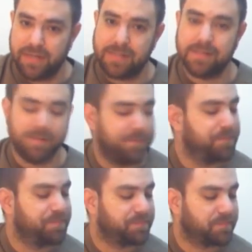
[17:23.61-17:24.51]
twice.
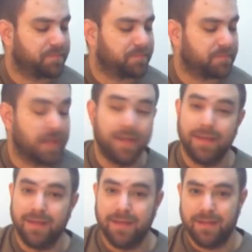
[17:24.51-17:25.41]

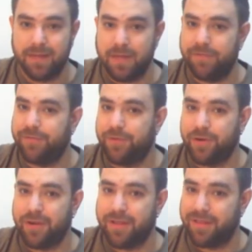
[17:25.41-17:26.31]
Now
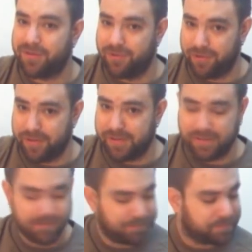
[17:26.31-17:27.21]
for the
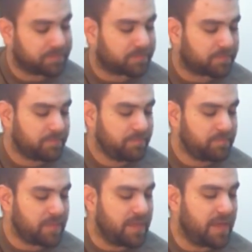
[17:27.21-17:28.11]
chorus.
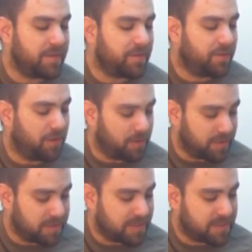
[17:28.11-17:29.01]
Now the
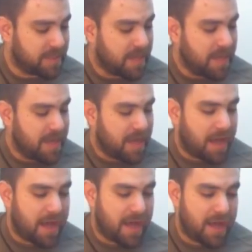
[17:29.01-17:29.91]
chorus,
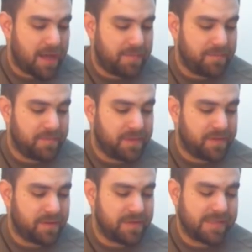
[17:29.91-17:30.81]
um, the
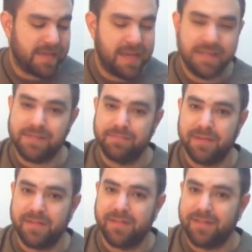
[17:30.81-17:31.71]
chorus has a
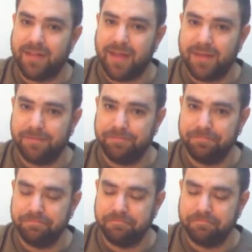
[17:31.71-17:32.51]
melody line